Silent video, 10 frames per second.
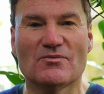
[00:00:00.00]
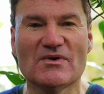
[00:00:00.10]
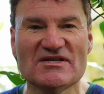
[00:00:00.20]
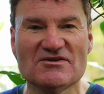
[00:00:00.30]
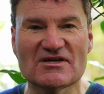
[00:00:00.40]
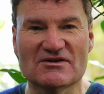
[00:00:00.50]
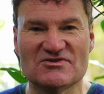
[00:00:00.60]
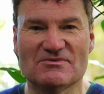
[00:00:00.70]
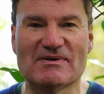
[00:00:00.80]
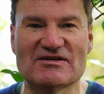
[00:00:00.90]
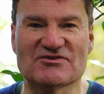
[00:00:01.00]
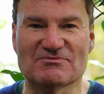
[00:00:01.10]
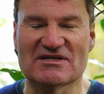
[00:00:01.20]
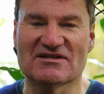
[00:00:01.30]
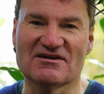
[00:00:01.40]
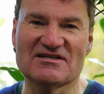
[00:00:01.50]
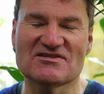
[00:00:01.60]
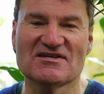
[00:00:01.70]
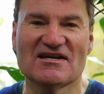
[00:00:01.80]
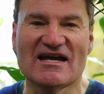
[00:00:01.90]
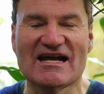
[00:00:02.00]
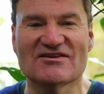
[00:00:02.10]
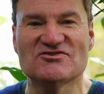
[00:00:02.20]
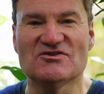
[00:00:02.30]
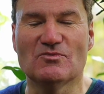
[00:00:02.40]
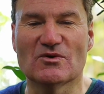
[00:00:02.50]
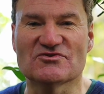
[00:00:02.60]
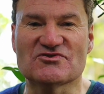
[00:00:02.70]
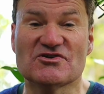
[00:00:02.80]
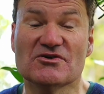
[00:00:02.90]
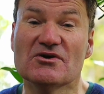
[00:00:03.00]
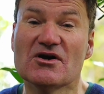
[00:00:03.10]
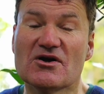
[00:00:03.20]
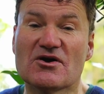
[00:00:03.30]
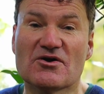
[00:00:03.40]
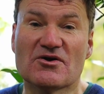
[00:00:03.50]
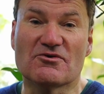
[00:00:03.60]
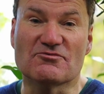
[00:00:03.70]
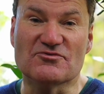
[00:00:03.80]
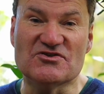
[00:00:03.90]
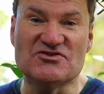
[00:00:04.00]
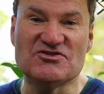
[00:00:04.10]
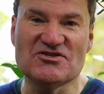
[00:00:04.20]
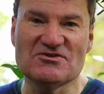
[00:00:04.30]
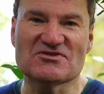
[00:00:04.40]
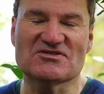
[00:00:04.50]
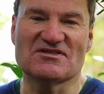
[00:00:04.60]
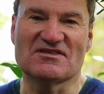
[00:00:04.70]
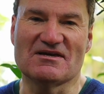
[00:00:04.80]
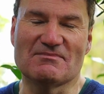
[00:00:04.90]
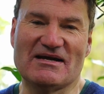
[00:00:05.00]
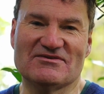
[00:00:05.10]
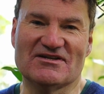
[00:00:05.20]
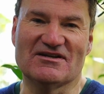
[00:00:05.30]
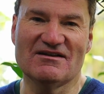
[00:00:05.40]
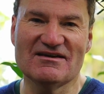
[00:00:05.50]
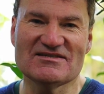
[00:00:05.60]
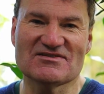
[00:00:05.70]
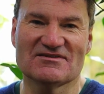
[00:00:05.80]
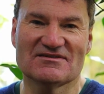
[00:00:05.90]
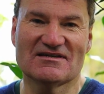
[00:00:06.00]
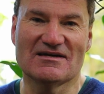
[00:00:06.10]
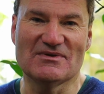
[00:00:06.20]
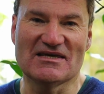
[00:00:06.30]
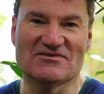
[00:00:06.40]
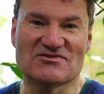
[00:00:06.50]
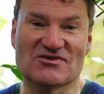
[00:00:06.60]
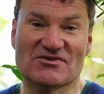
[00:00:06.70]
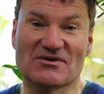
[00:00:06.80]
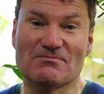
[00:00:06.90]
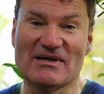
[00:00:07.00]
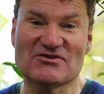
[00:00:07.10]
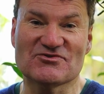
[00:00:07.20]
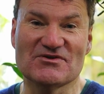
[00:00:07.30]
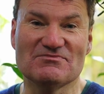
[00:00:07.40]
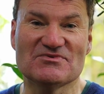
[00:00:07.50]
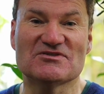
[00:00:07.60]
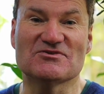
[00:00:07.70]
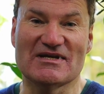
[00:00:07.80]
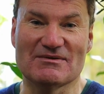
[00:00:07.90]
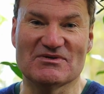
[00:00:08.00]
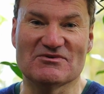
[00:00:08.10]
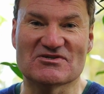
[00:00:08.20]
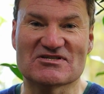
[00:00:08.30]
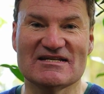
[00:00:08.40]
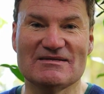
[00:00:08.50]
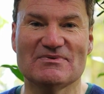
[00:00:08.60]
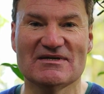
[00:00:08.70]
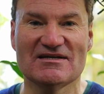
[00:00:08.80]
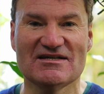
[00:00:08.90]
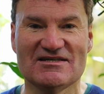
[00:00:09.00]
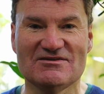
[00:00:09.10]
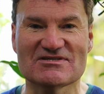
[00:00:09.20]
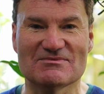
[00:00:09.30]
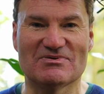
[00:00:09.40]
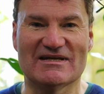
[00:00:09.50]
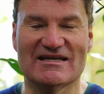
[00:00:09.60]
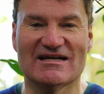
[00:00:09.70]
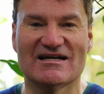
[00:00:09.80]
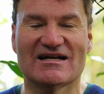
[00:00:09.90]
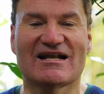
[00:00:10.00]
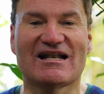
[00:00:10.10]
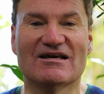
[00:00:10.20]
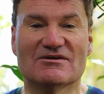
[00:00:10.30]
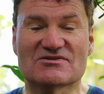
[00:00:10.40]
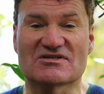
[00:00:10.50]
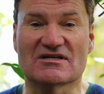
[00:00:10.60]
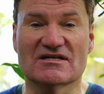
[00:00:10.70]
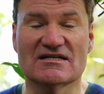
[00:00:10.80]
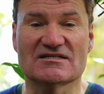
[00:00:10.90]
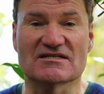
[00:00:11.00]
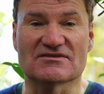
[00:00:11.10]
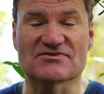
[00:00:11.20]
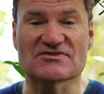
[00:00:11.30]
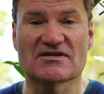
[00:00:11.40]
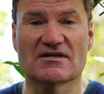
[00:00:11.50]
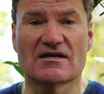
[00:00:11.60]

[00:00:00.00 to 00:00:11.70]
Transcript: when you go to your bedroom at night and you want to reduce the amount of light coming into the bedroom to enable you to sleep, you simply close the curtains.